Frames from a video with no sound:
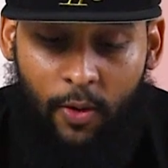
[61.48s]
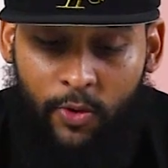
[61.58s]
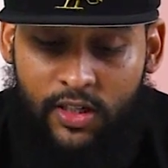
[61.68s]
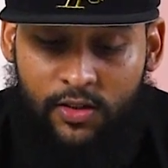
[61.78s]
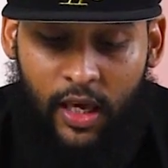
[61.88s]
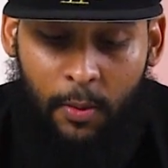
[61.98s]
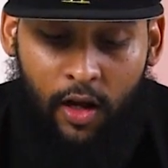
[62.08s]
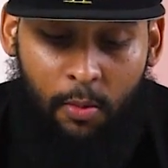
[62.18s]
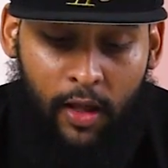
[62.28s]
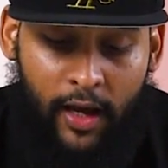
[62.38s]
I wish these came in
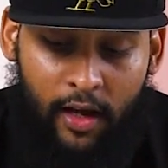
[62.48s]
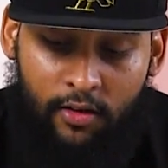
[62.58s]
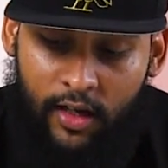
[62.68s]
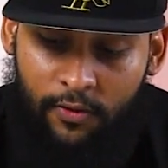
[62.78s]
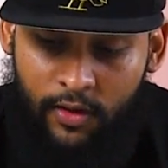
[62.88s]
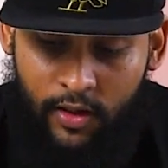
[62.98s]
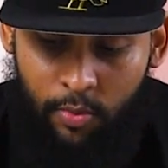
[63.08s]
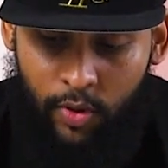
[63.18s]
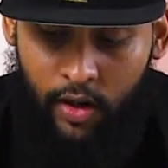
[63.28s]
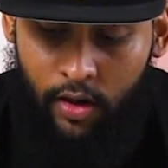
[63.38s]
all black. I'd definitely get
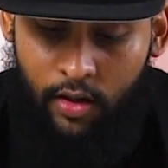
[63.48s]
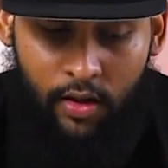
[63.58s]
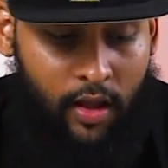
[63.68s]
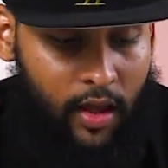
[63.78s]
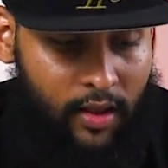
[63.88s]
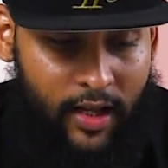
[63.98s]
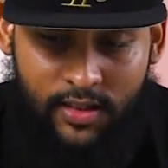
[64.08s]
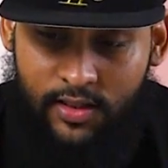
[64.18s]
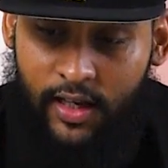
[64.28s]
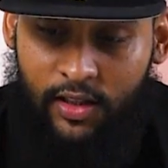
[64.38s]
a pair. And
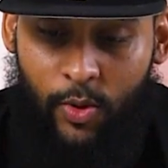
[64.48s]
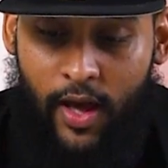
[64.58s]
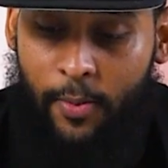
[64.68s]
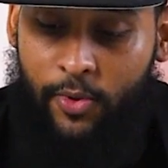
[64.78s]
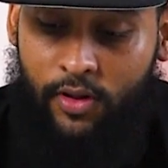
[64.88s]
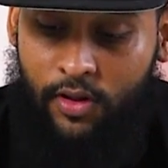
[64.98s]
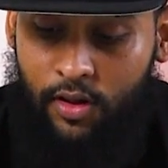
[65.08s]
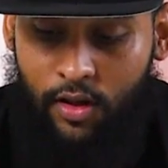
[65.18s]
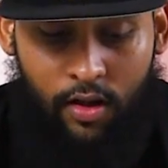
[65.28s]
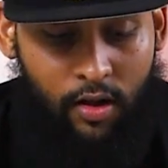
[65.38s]
that's exactly what happened.
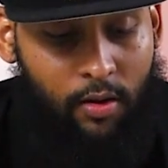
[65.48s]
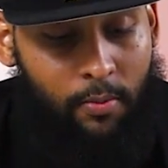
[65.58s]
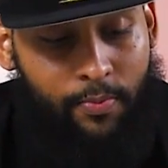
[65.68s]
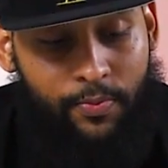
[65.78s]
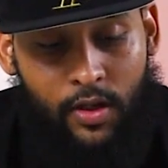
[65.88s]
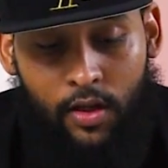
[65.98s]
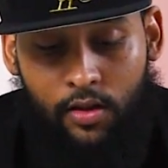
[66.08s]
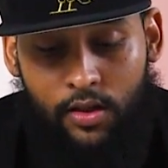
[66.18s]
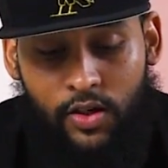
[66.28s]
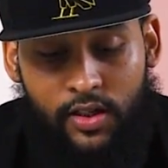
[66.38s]

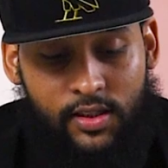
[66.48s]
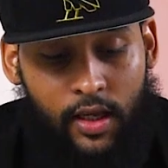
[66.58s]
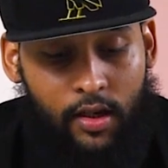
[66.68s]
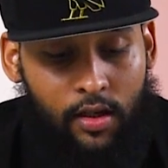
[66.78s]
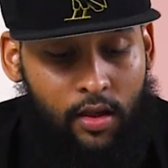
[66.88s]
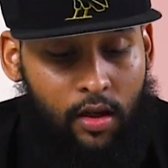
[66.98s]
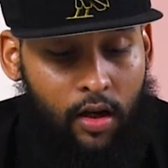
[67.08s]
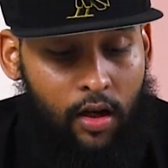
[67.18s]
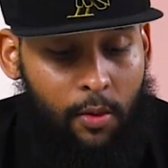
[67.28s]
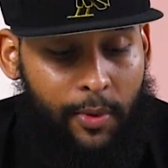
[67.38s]
These are a 10.
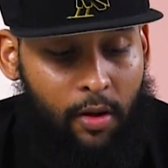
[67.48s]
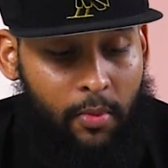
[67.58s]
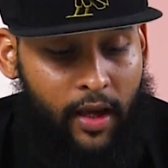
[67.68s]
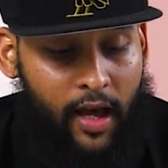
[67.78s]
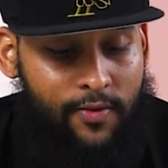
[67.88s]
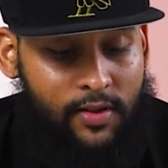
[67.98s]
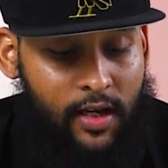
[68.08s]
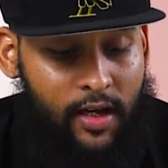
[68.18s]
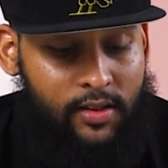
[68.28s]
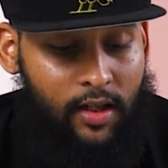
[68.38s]
They don't make half a
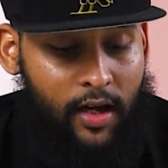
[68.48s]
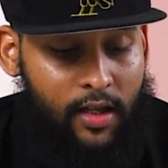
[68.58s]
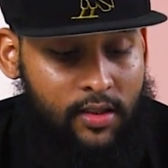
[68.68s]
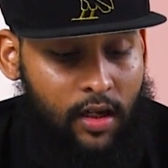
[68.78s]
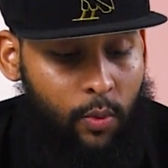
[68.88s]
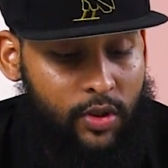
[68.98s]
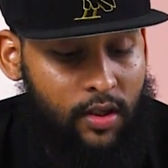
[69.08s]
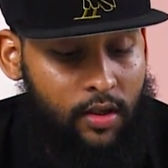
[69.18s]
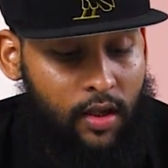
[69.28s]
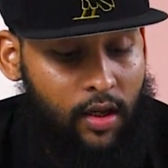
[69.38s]
size slides. I wish
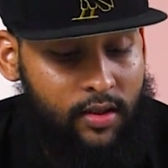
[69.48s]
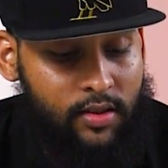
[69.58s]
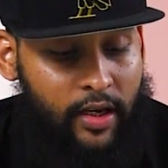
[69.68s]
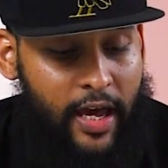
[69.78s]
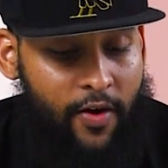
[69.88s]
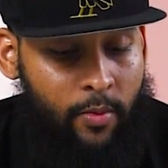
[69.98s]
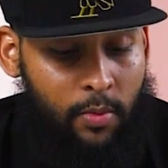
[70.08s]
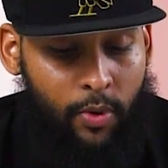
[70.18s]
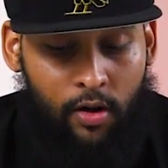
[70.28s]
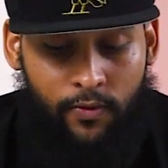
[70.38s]
they did, because 10 and a half would
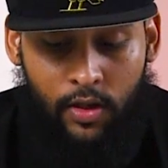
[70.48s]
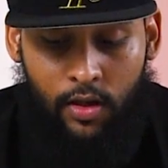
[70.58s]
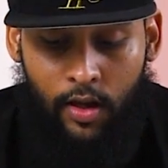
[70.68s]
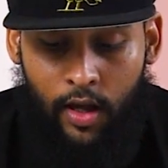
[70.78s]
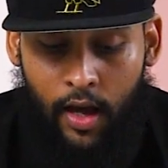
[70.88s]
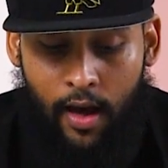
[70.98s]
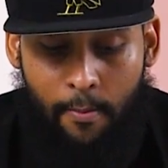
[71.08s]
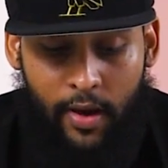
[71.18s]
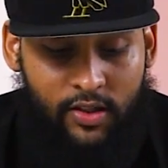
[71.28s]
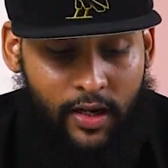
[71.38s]
be perfect. I
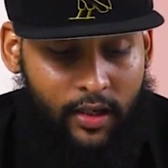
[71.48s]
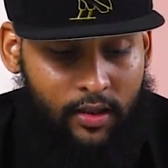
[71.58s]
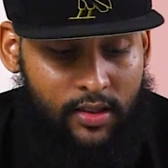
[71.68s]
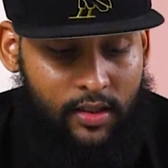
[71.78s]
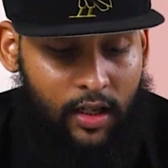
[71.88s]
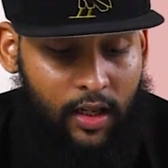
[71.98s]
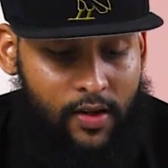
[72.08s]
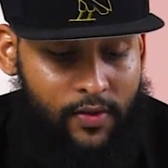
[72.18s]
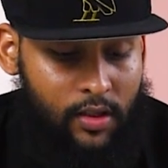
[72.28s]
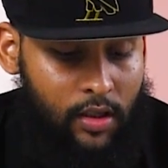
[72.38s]
may try to get these in an
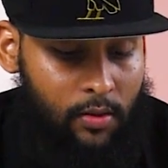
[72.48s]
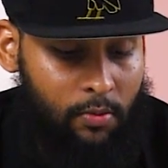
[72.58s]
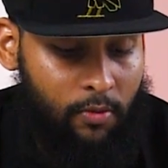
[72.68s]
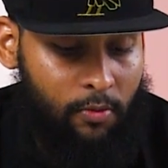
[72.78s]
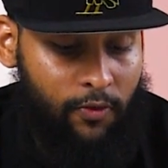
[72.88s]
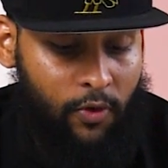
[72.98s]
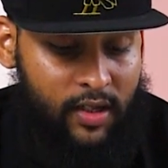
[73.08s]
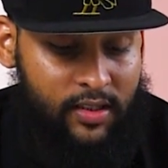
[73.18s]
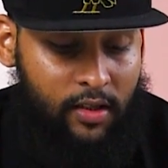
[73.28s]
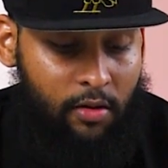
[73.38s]
11 before I
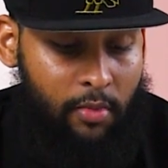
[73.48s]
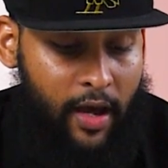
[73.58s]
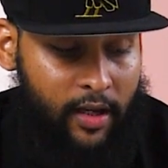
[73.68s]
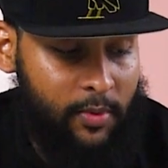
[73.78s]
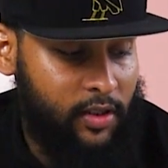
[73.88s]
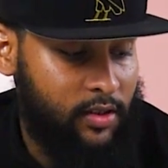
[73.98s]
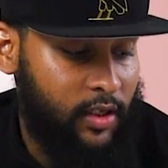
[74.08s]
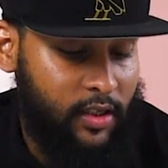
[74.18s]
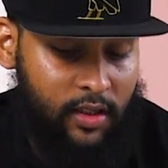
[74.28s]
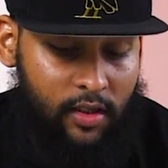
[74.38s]
send them back, because
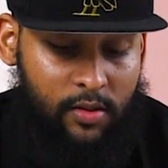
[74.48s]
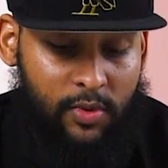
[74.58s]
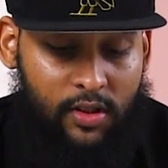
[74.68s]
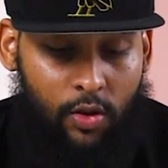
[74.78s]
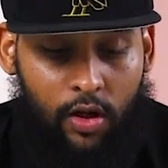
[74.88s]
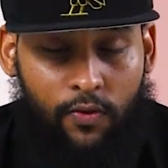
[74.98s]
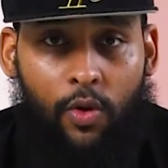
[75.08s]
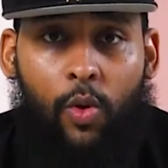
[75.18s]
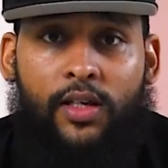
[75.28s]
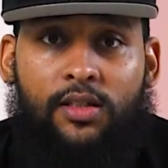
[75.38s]
like I said, these have been sold out for
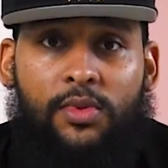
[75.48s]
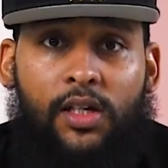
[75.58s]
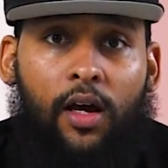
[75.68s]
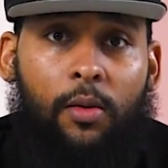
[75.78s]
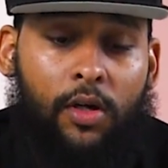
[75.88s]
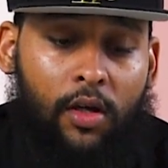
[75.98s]
quite some time.